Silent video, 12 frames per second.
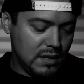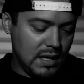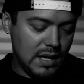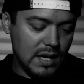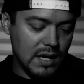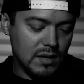
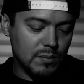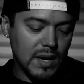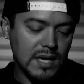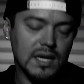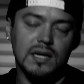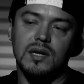And
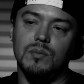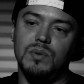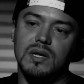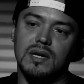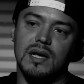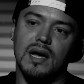Mike ended up
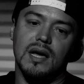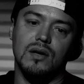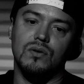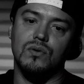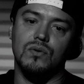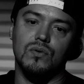being a guy
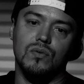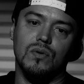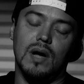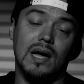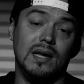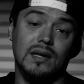who
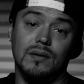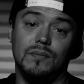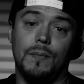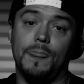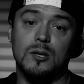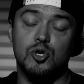I
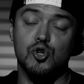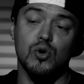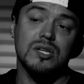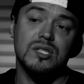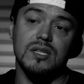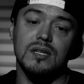
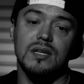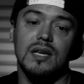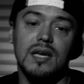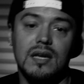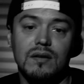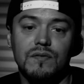trusted
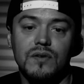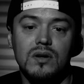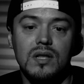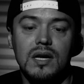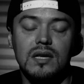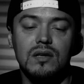and
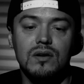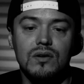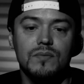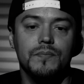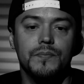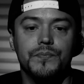felt like,
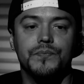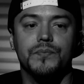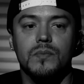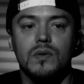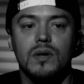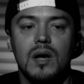
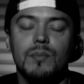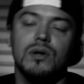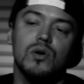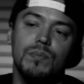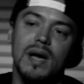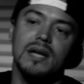I'm gonna
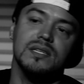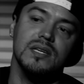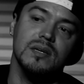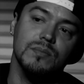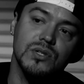go back to him.